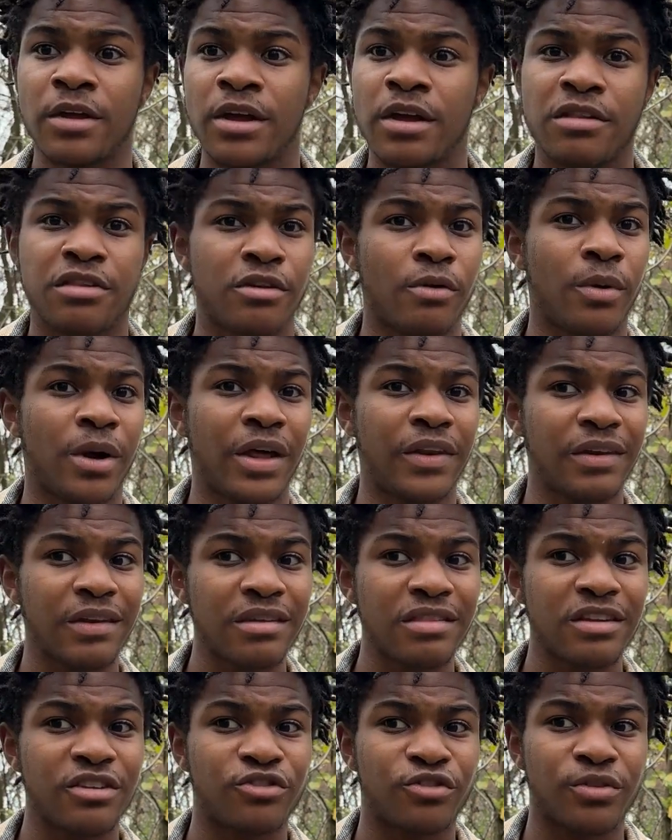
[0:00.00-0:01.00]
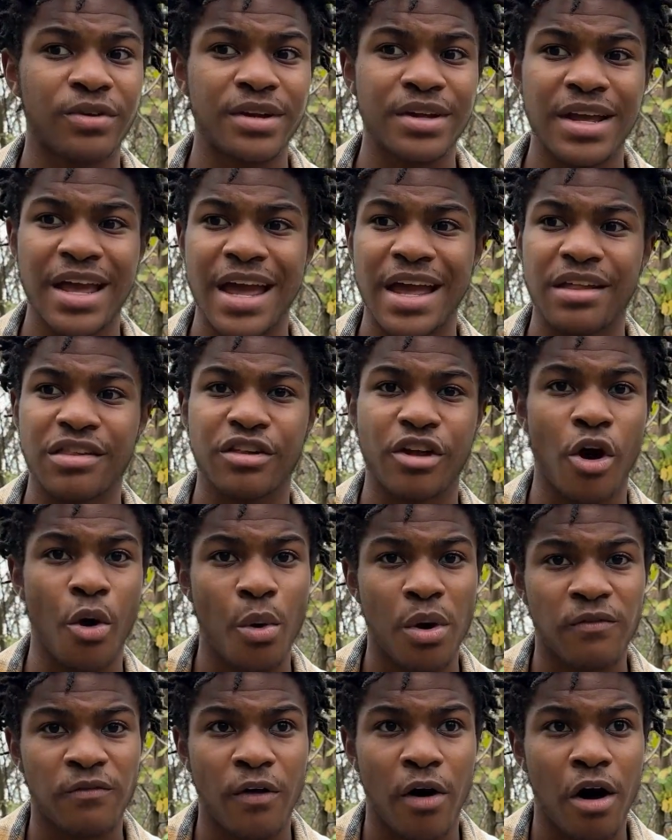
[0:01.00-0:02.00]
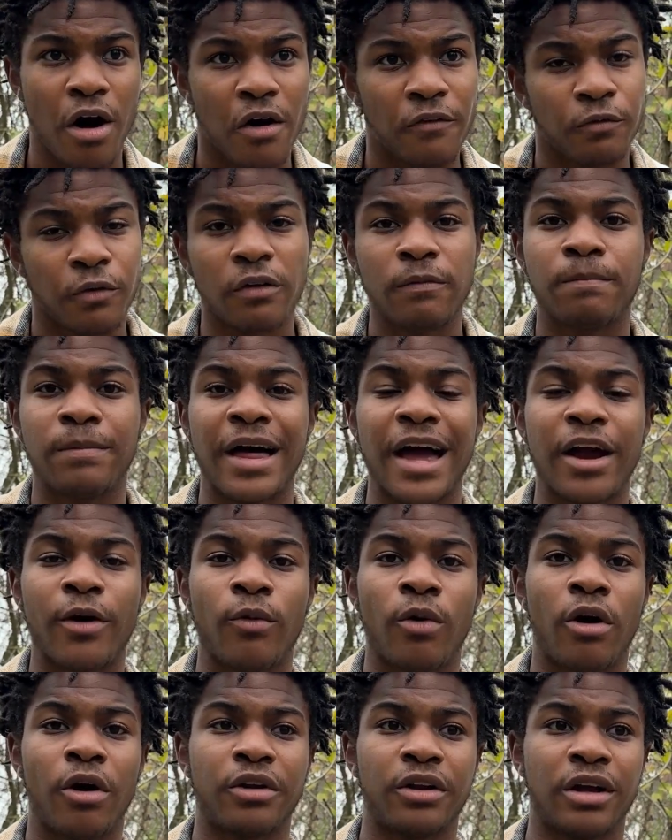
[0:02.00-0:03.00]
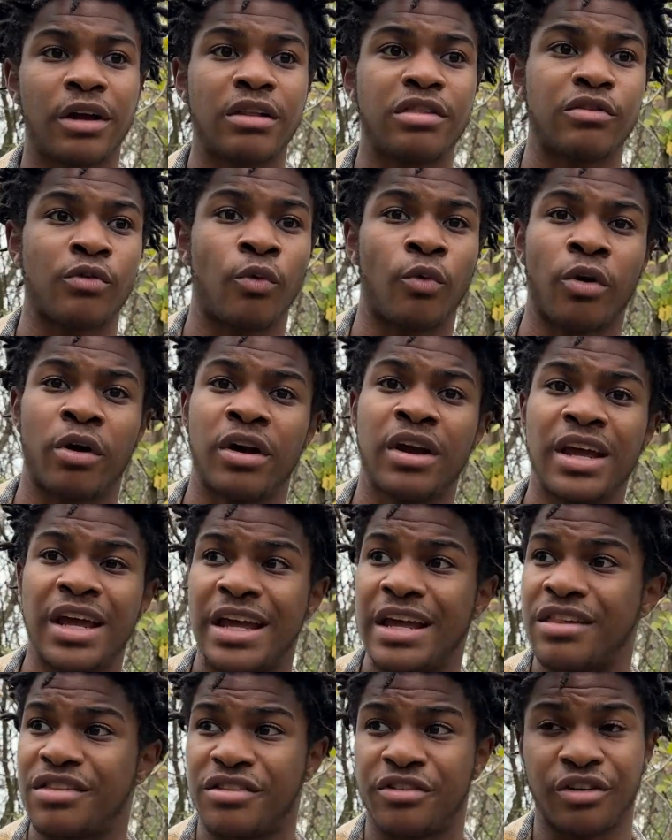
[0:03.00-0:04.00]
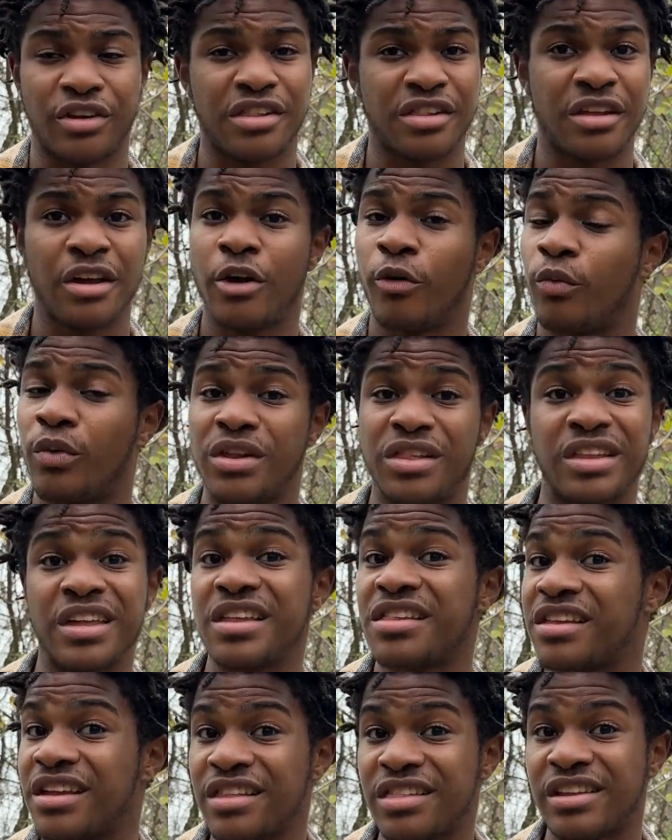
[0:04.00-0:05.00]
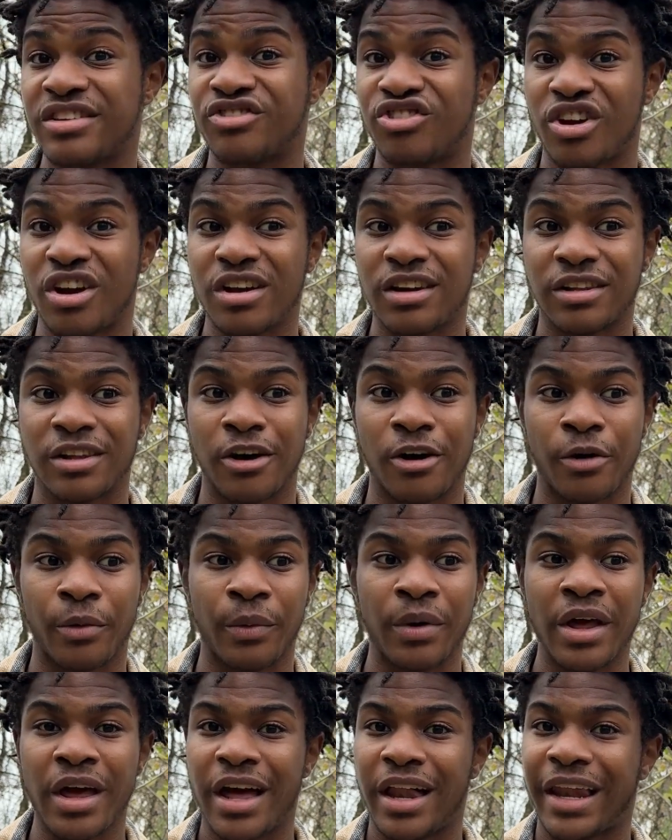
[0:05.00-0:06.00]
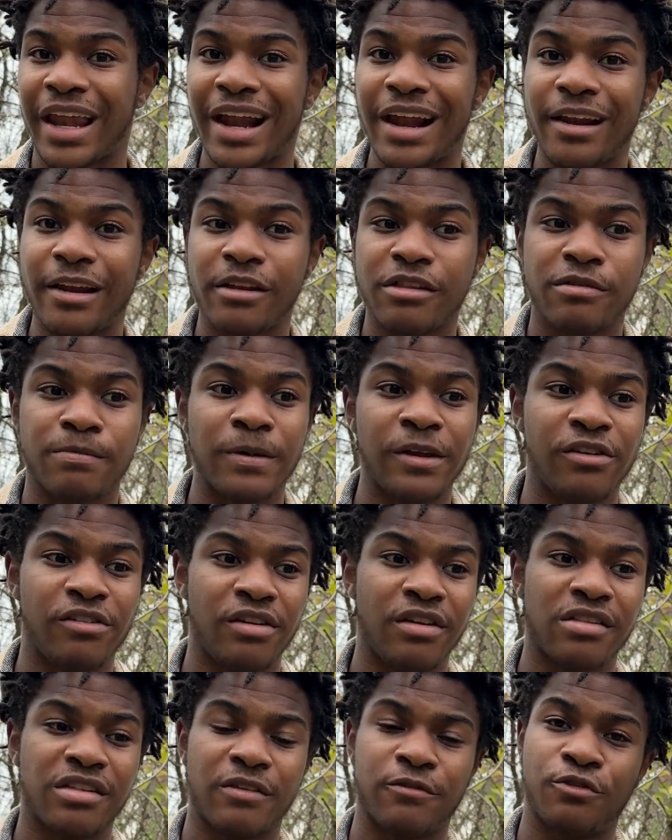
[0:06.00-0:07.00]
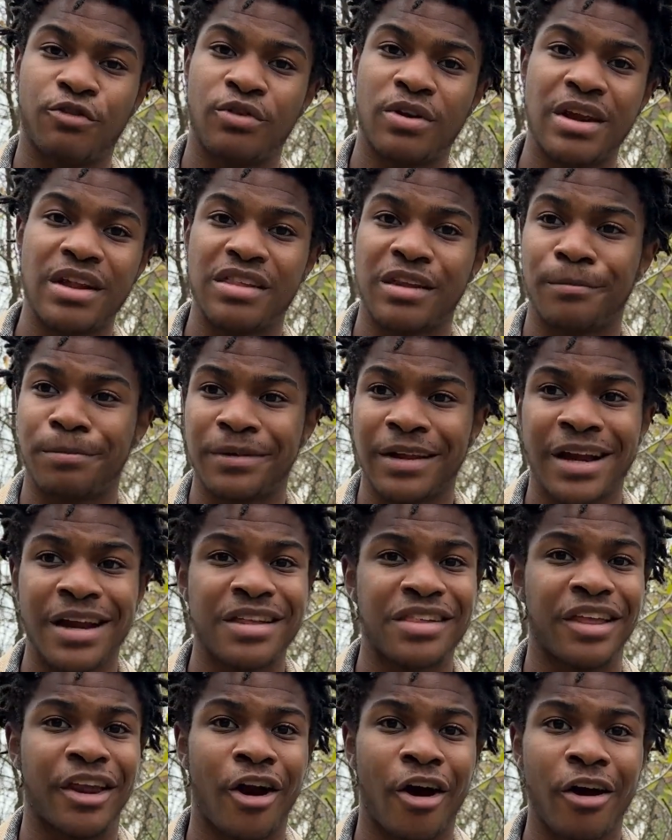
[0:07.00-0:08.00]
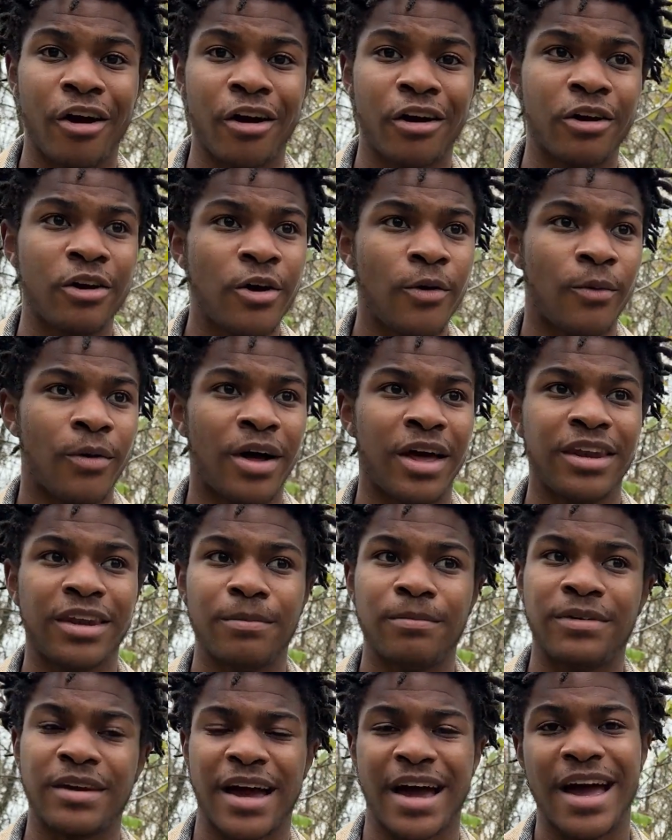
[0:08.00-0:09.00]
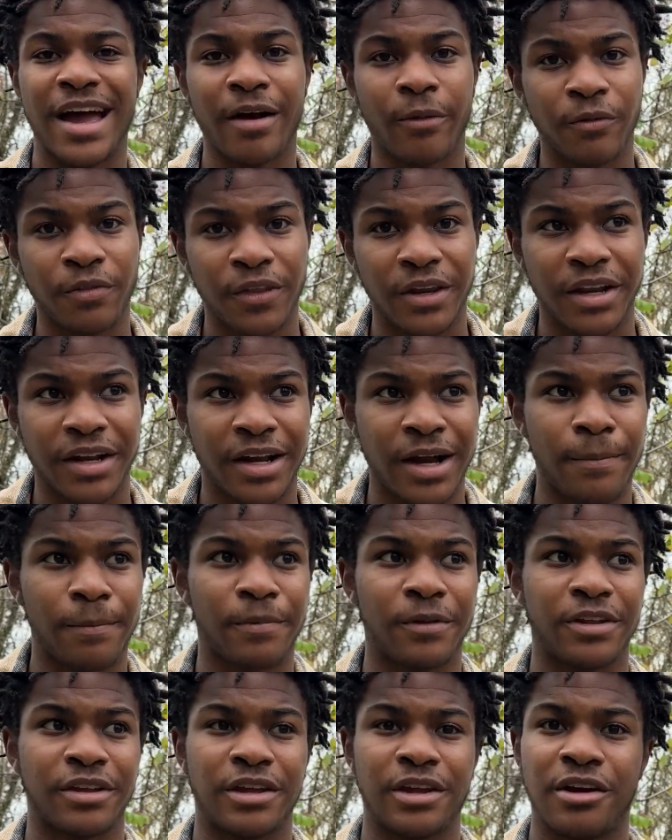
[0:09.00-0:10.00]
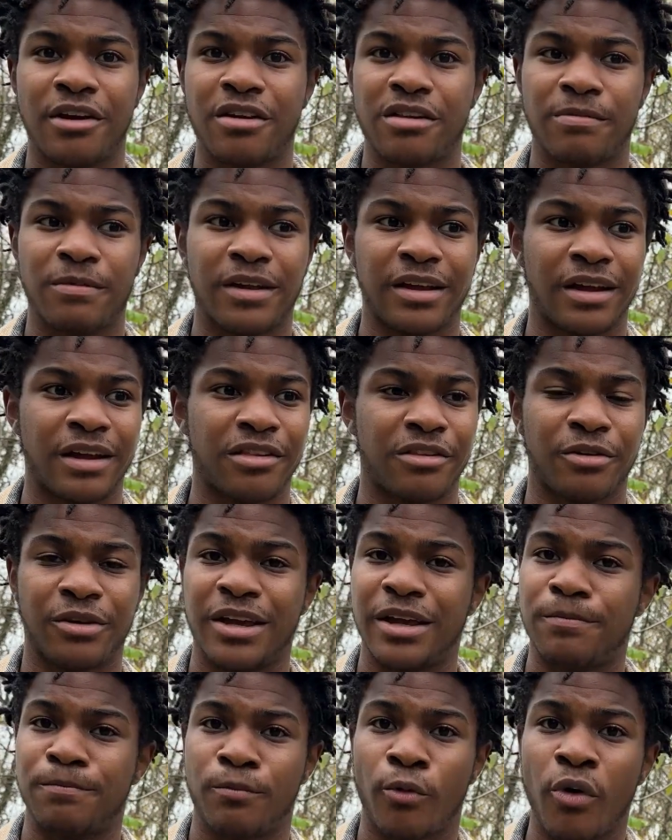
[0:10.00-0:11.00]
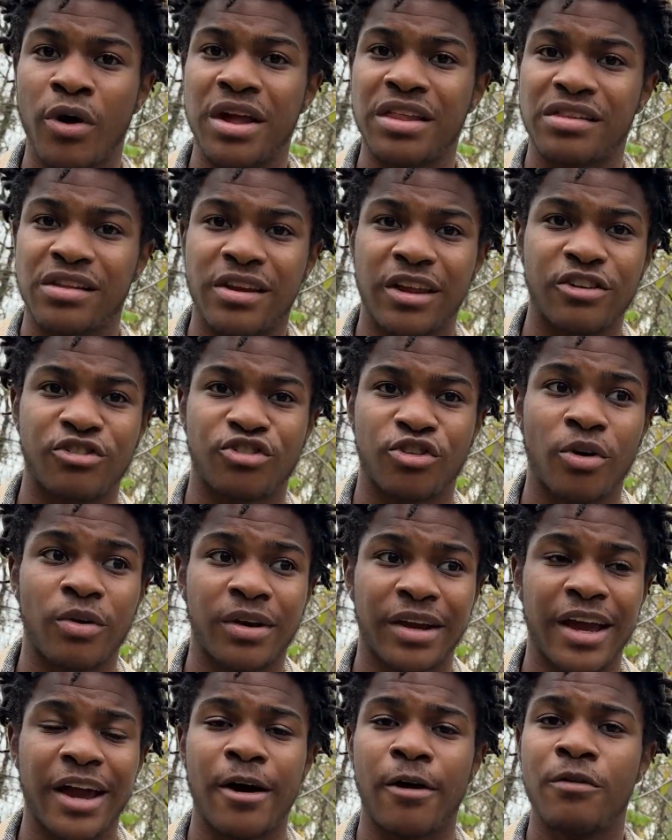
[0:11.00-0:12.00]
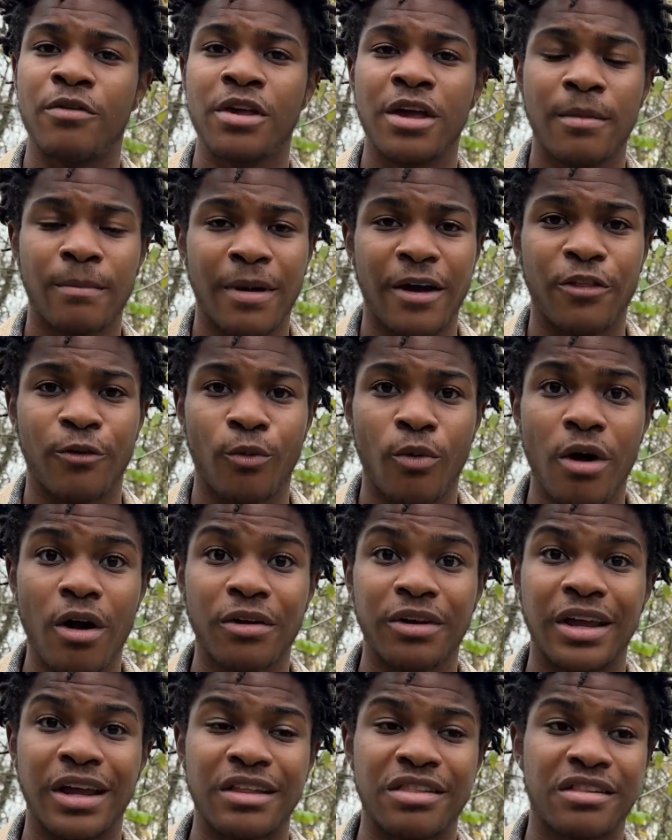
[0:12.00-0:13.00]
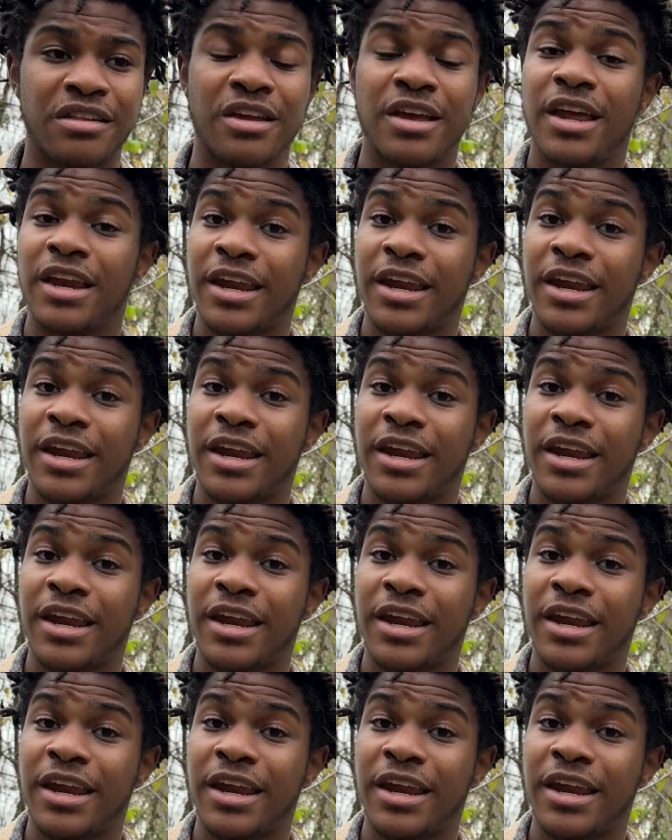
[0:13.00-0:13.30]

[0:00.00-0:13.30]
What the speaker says: So unless a tree has co-evolved with black walnuts or is just resistant to juglone, a lot of the species of trees and plants that aren't will end up dying within a couple of years because they'll get poisoned and choke out by the walnuts.